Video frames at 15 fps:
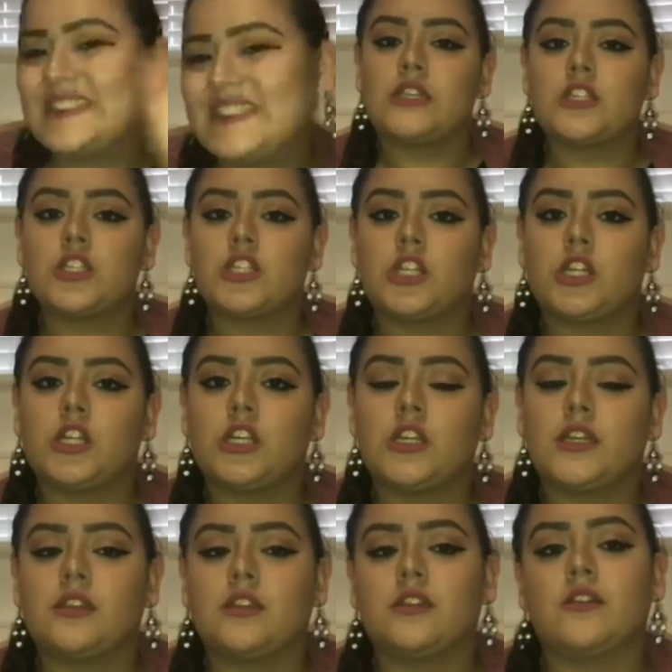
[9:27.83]
Semester
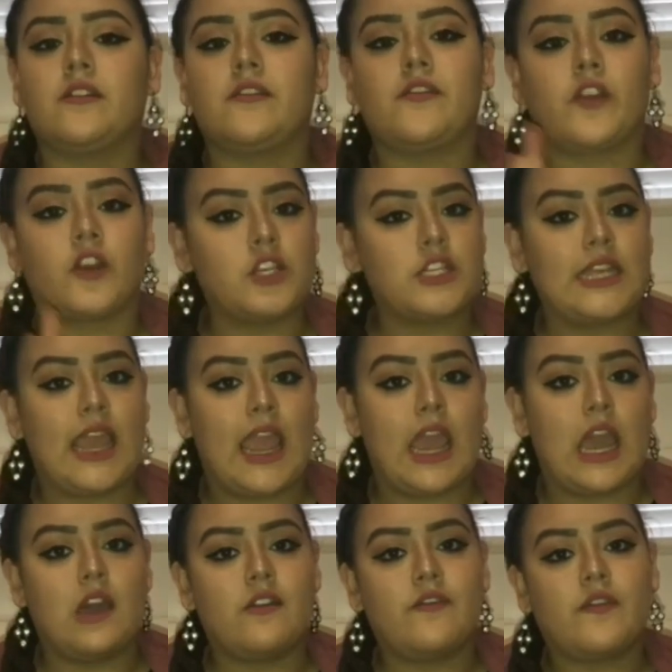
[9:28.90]
in the first
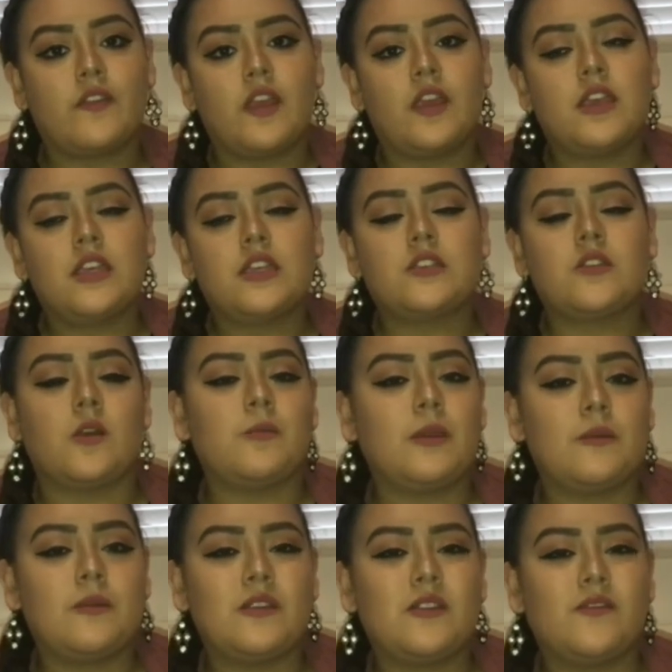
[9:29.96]
half, so I'll be
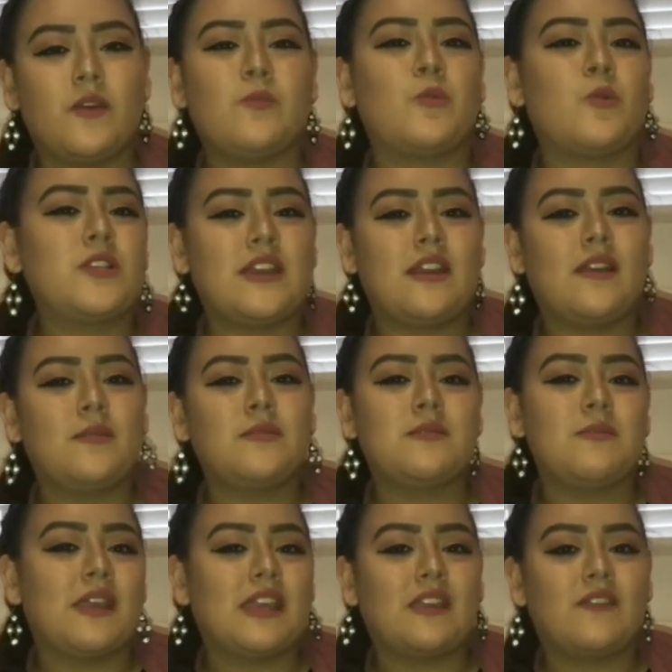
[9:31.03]
able to devote more time
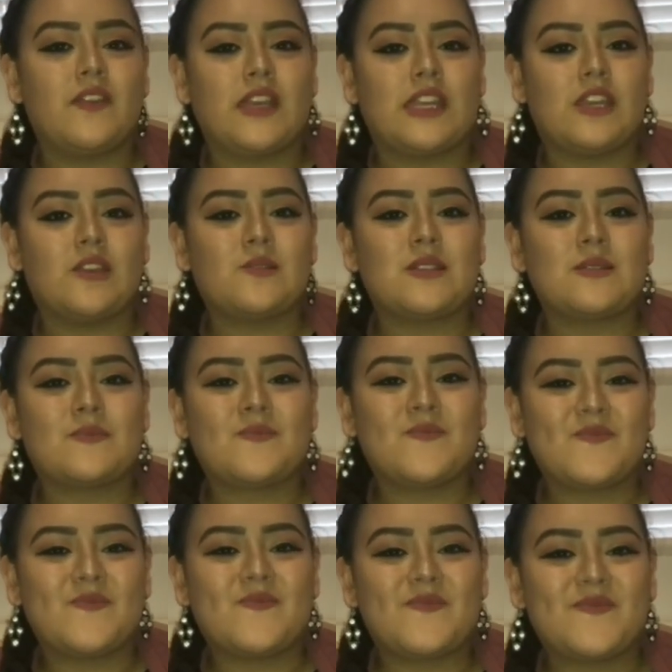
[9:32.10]
to making videos.
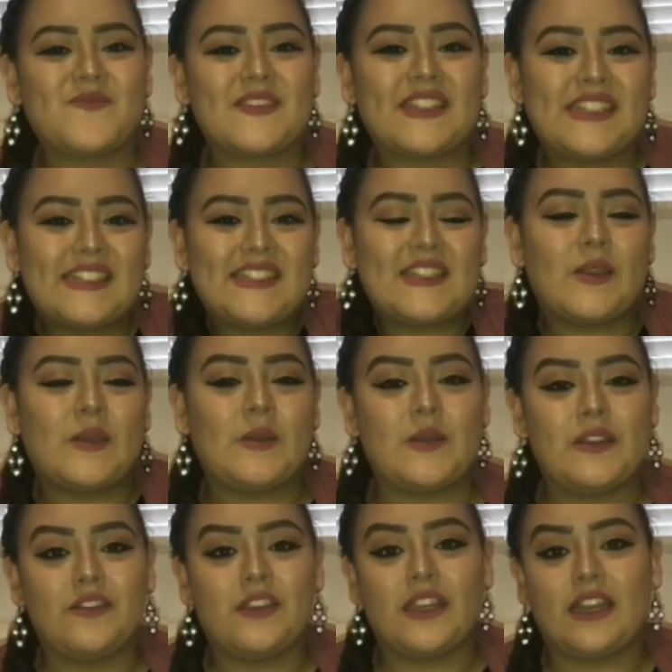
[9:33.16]
So
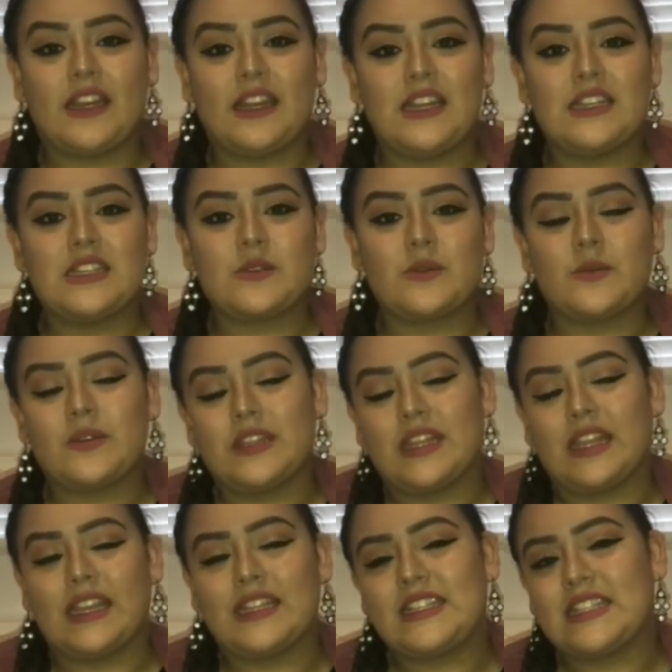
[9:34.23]
if you guys would
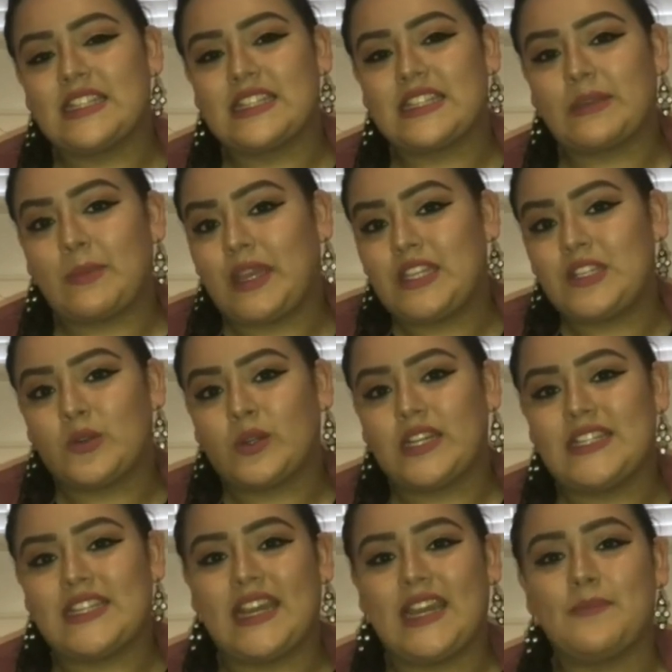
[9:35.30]
like to listen to my story
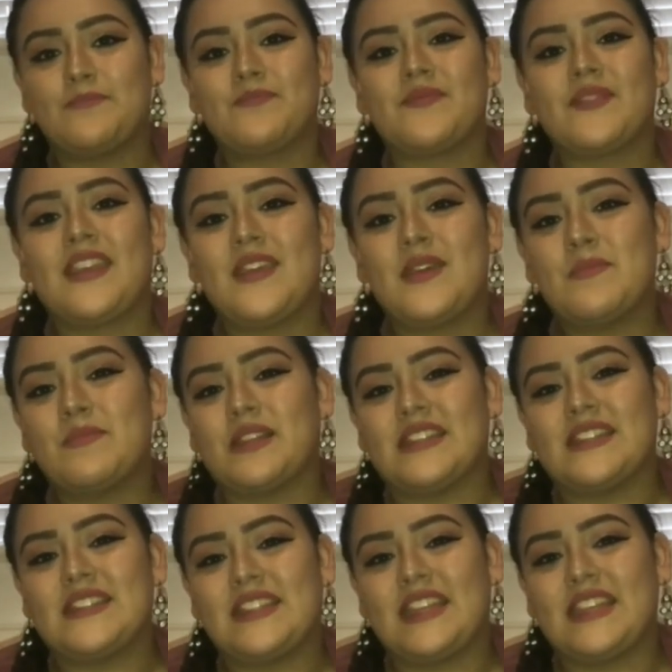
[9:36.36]
time,
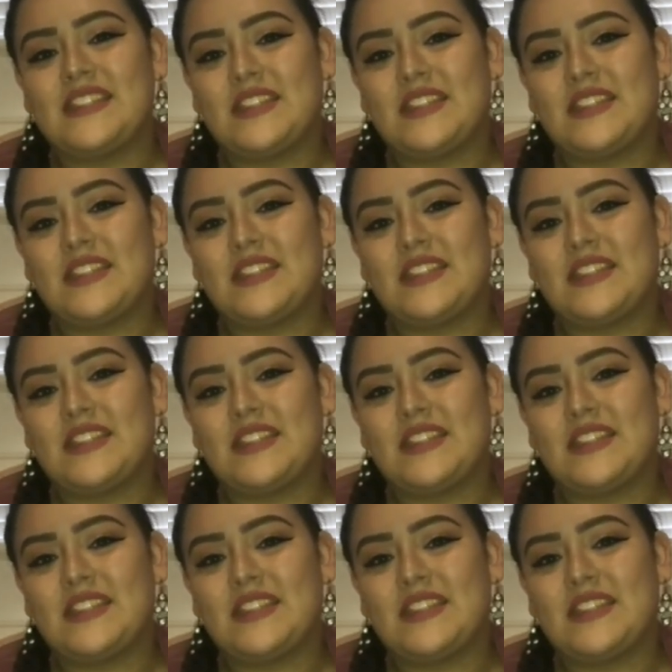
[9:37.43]
please stay